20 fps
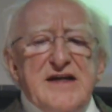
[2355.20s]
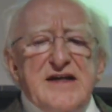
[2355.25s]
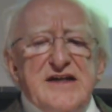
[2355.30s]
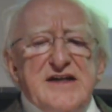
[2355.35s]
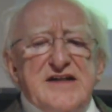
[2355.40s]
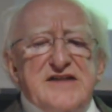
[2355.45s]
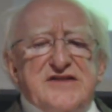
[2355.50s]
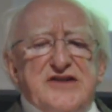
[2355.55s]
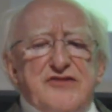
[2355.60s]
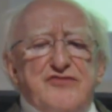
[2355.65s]

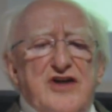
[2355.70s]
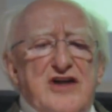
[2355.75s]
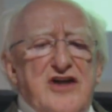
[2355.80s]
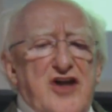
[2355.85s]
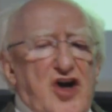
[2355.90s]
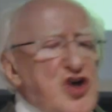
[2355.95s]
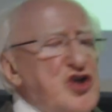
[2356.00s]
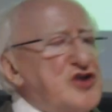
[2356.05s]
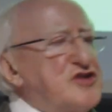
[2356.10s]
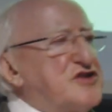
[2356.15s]
is the
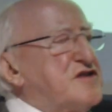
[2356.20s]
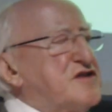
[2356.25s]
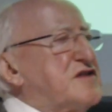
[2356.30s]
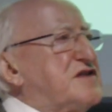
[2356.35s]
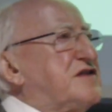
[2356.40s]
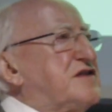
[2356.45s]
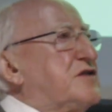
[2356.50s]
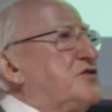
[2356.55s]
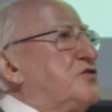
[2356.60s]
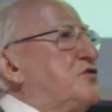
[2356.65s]

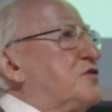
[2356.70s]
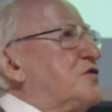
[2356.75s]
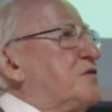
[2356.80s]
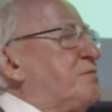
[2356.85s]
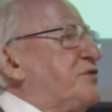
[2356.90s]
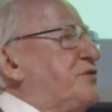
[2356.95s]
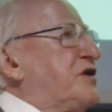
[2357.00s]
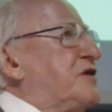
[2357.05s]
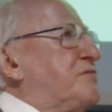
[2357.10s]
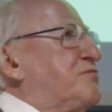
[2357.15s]
reluctance in
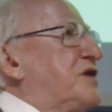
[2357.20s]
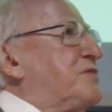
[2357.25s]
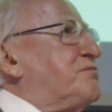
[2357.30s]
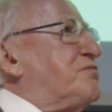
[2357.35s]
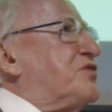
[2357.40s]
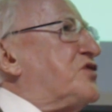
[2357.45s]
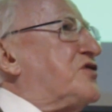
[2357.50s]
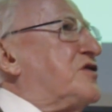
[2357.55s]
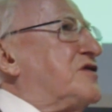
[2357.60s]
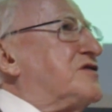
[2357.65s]
European
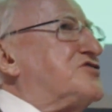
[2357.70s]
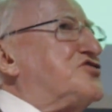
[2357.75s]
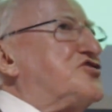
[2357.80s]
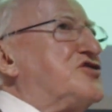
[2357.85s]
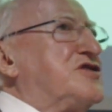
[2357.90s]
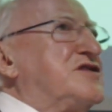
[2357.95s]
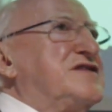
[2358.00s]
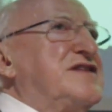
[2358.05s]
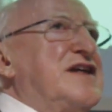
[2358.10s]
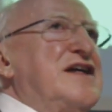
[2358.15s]
member
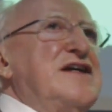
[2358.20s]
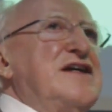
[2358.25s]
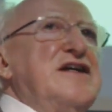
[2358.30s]
countries